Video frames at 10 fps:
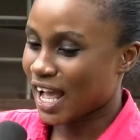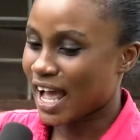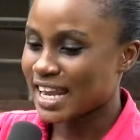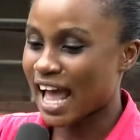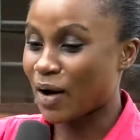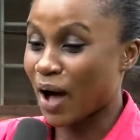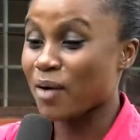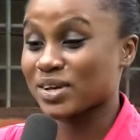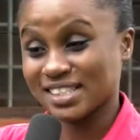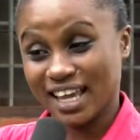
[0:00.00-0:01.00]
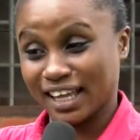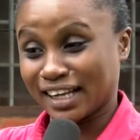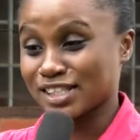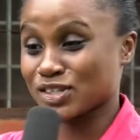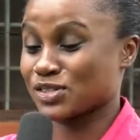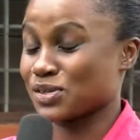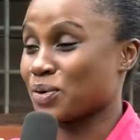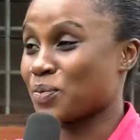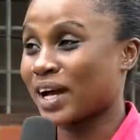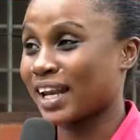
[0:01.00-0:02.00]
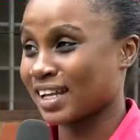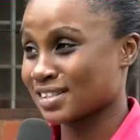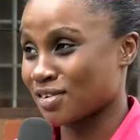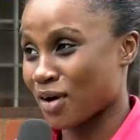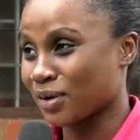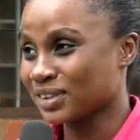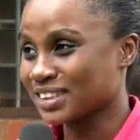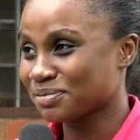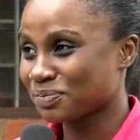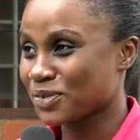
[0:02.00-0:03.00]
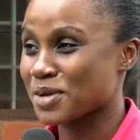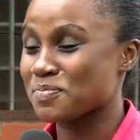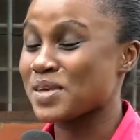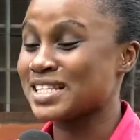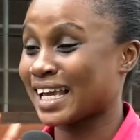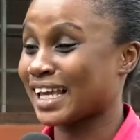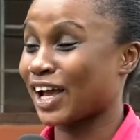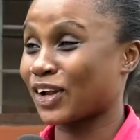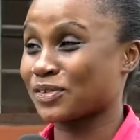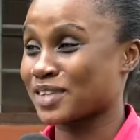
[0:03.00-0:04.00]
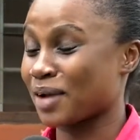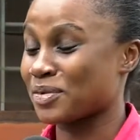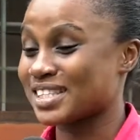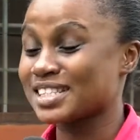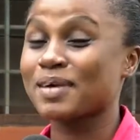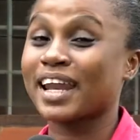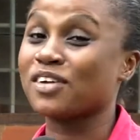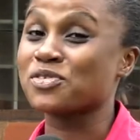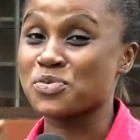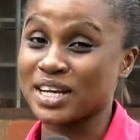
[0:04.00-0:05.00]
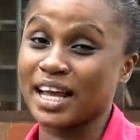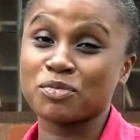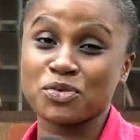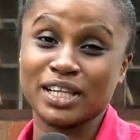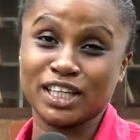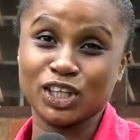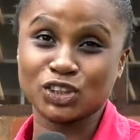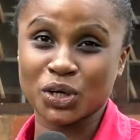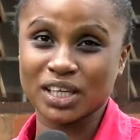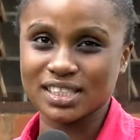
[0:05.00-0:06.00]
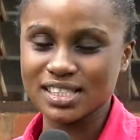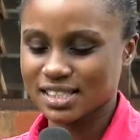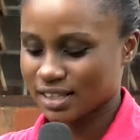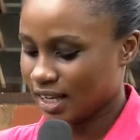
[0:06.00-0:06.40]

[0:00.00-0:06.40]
Now, I was saying, let's go to one last round. I've been taking a lot of time with this, but I'm really enjoying this.